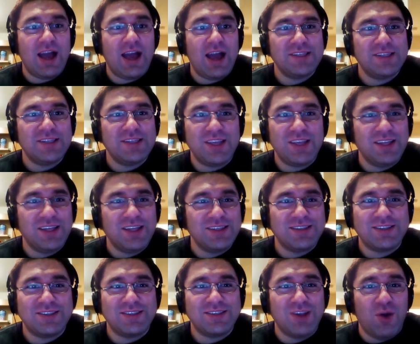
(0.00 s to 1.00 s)
it's
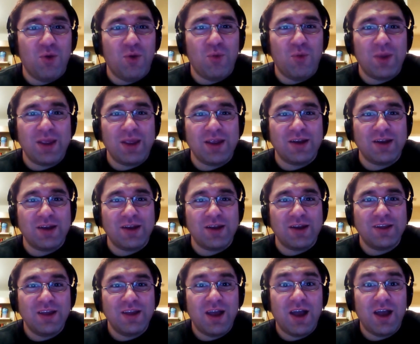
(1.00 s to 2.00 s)
so
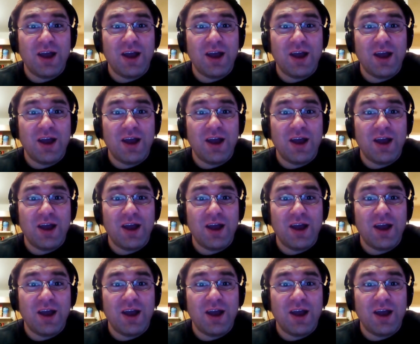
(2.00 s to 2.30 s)
weird. Let